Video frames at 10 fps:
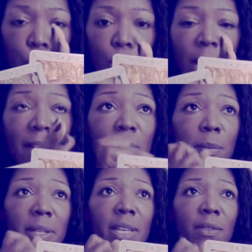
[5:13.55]
you have to
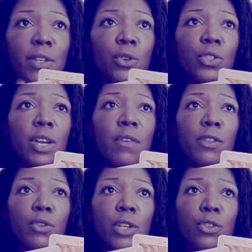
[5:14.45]
believe in yourself
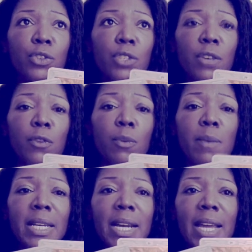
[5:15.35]
and trust yourself. You
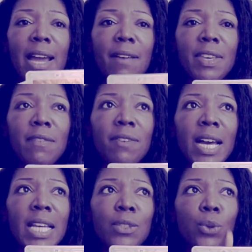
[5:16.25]
may not have the
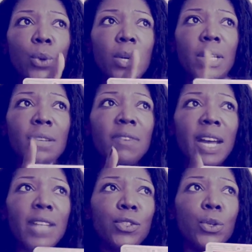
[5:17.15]
advice or an
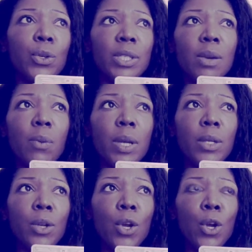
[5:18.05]
advisor or
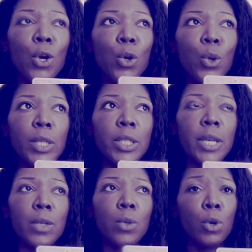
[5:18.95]
someone who can
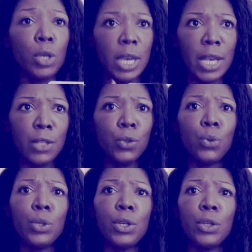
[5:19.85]
tell you, yes, do
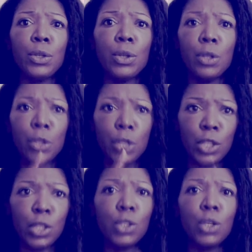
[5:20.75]
good,
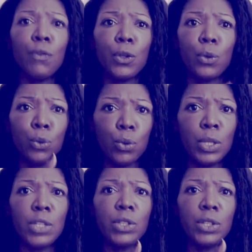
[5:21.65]
this is good for you, do
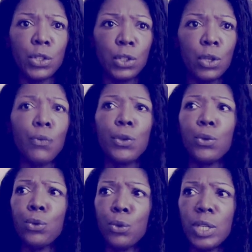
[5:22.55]
this, this is good for
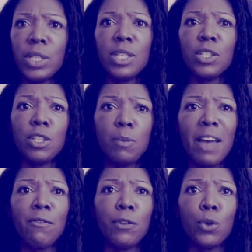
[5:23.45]
you, do this, this is
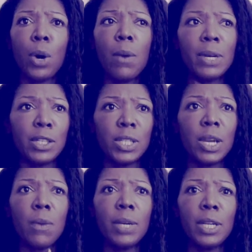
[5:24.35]
bad for you, already see,
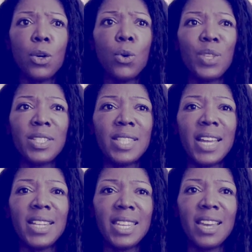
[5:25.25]
already know, this,
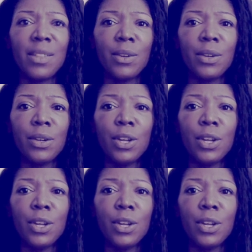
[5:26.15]
that, and the other.